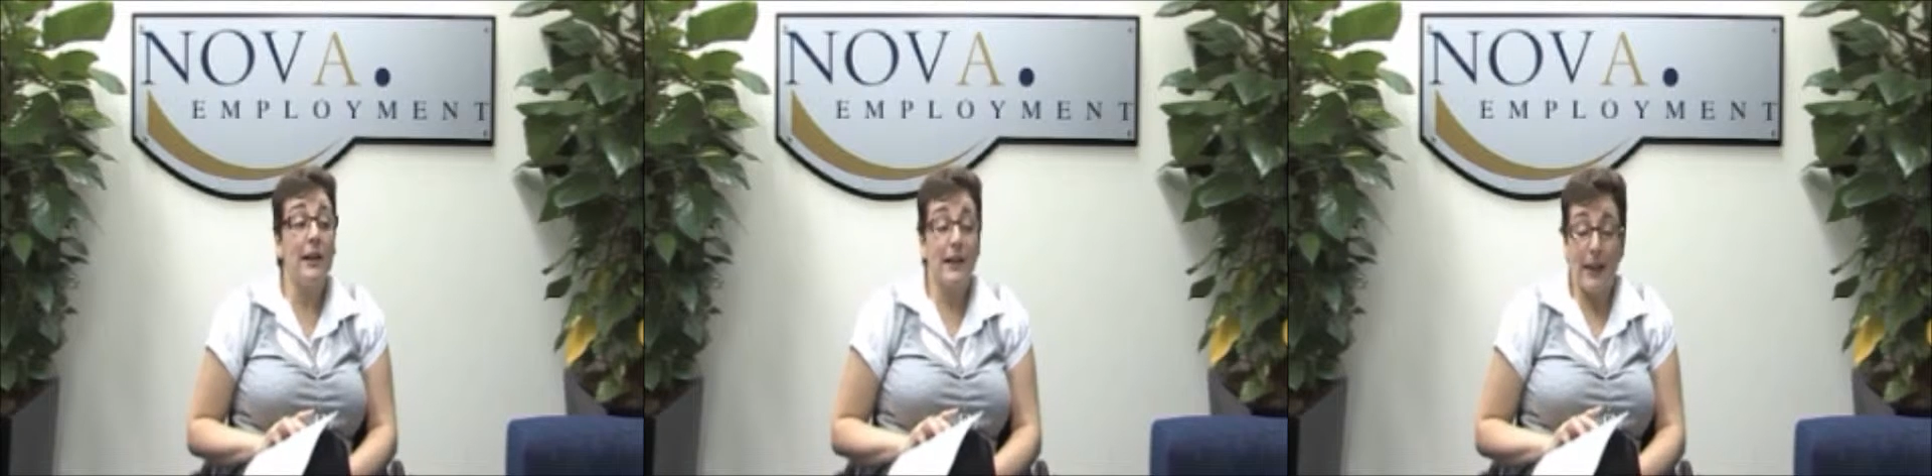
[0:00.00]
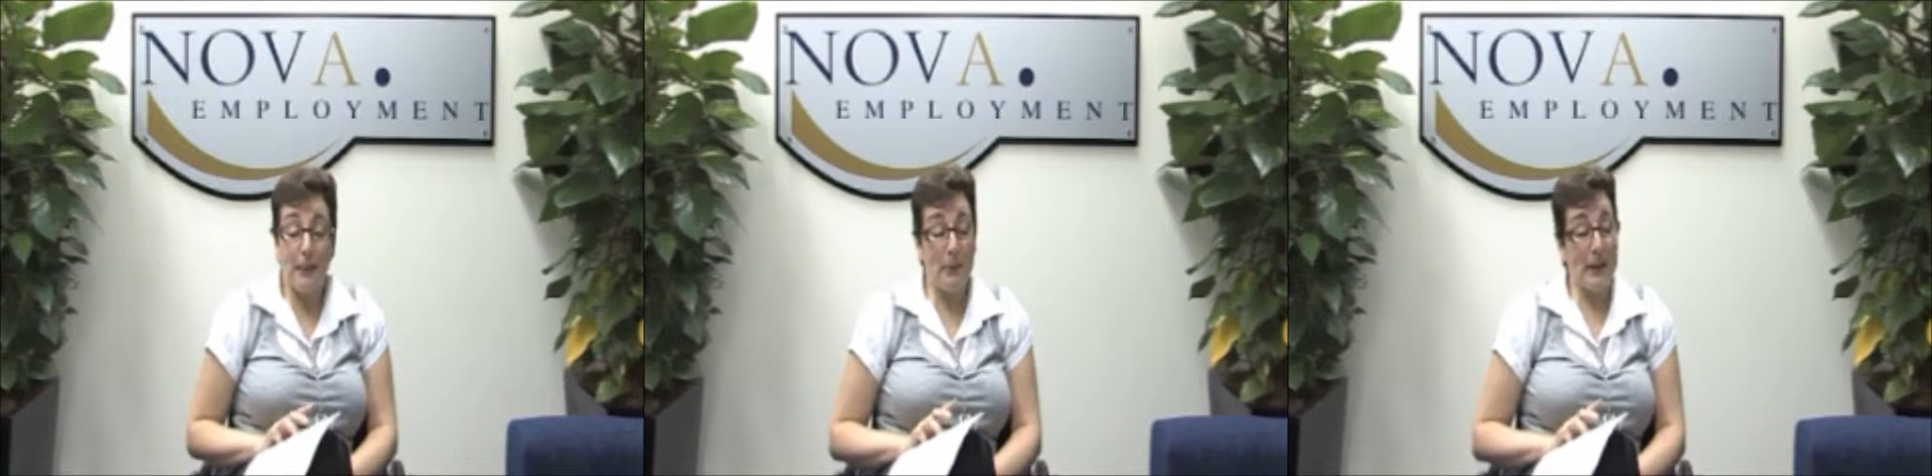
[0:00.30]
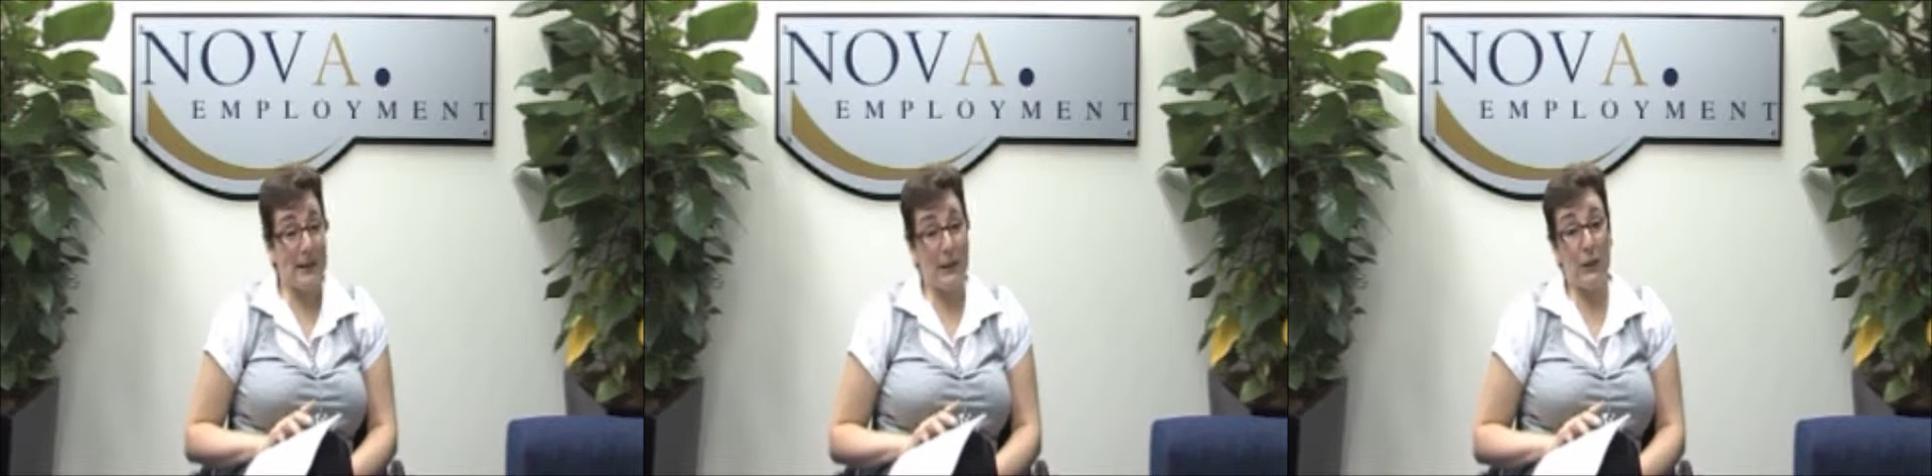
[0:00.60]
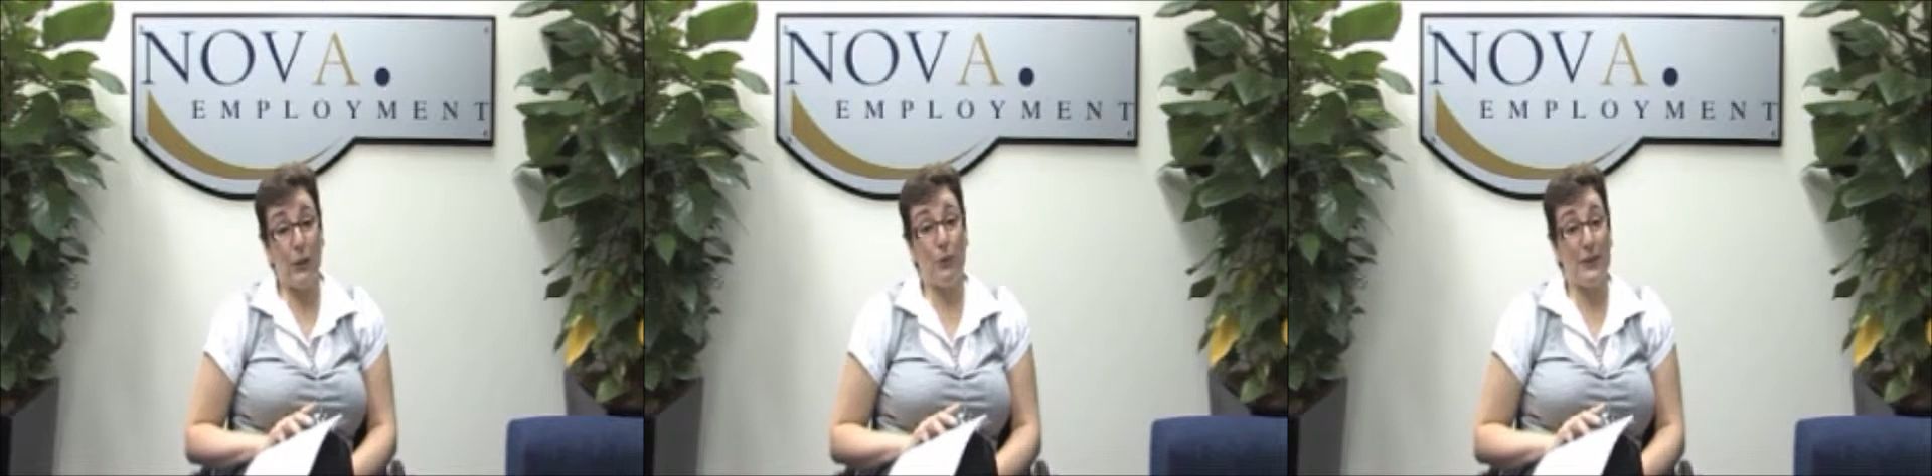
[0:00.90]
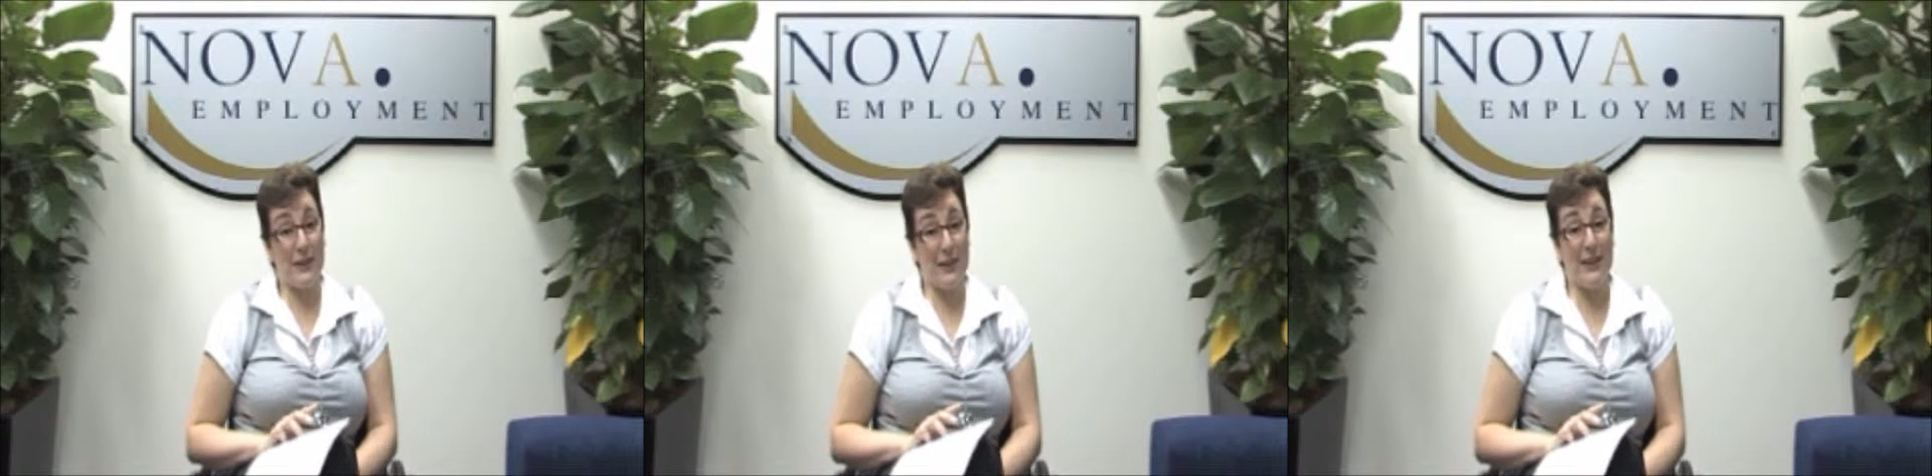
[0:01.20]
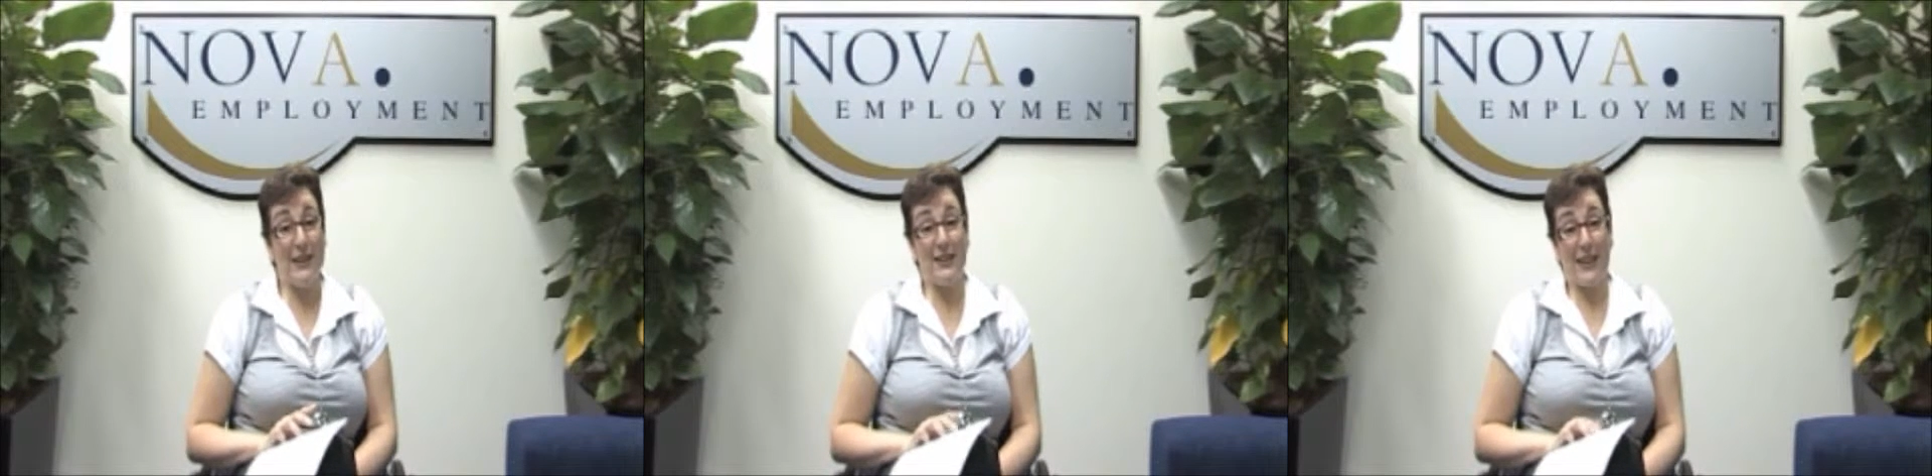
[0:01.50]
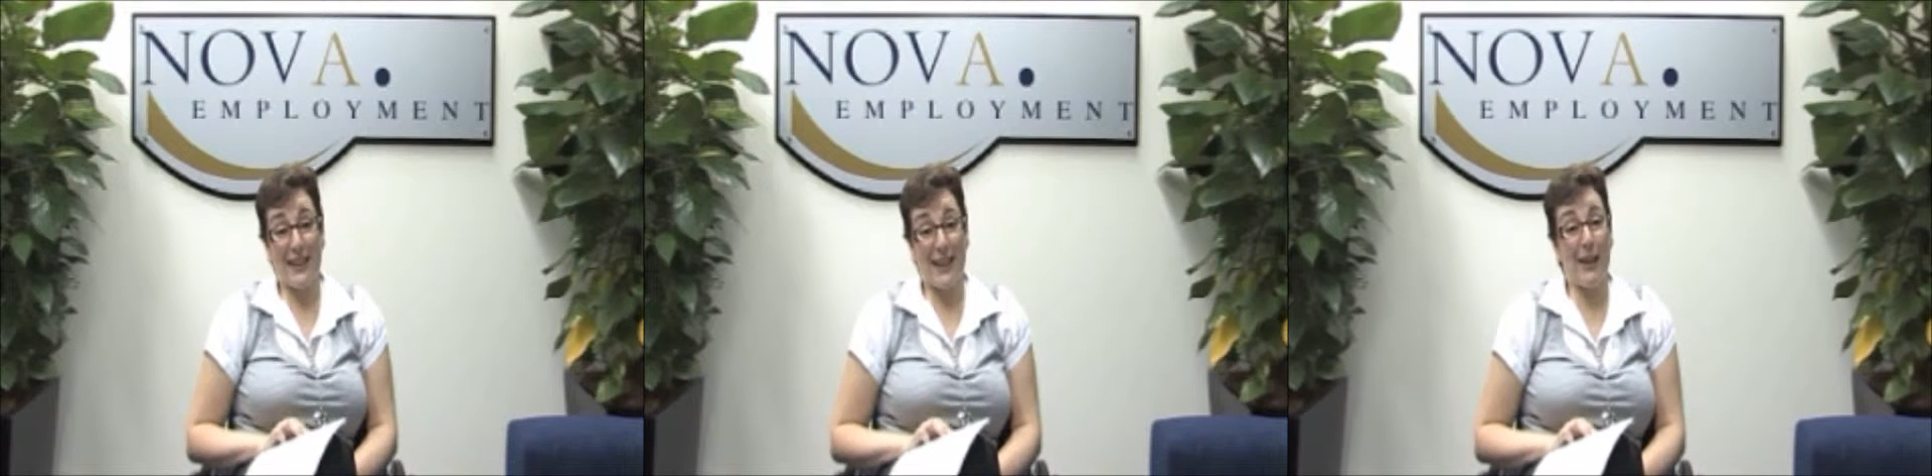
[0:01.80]
get back to you as soon as I
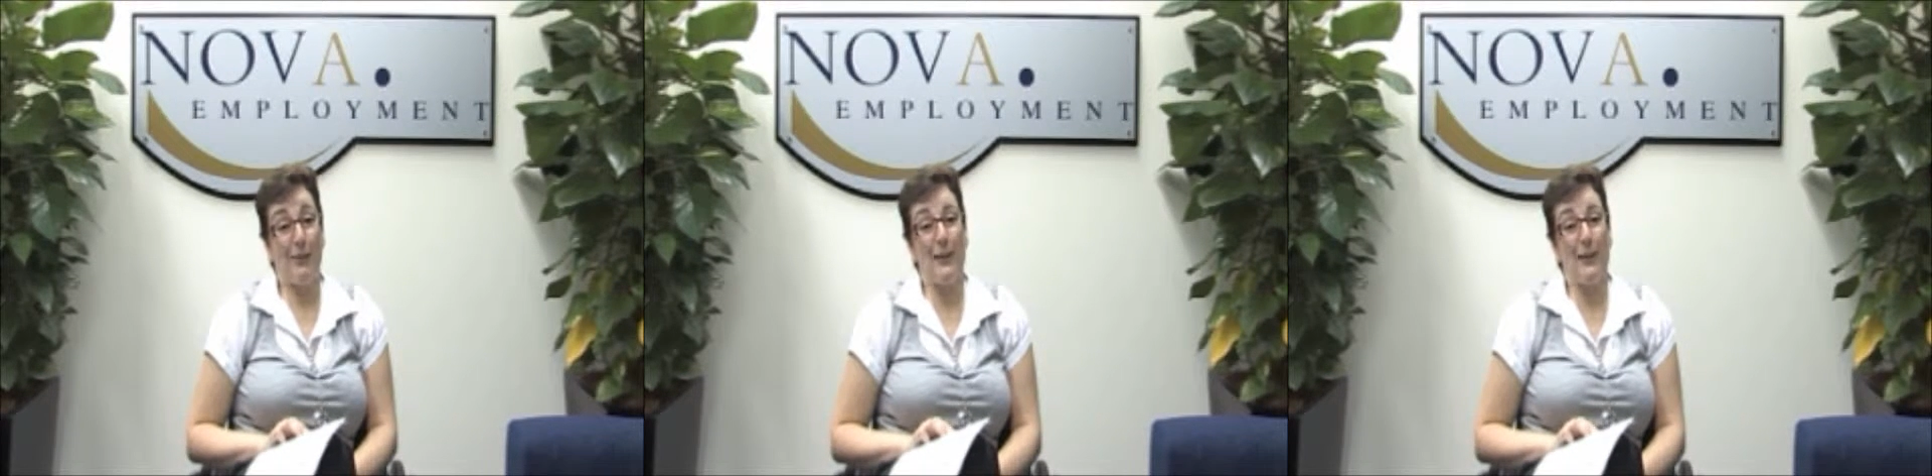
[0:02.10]
can